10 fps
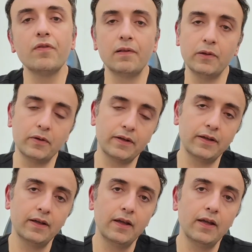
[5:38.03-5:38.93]
look
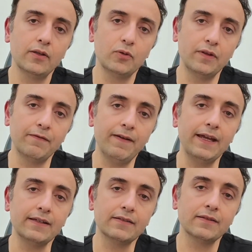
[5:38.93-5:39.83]
to the
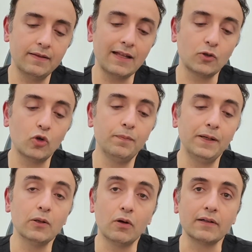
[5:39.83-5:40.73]
face that could be
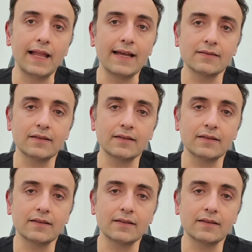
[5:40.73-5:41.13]
long lasting.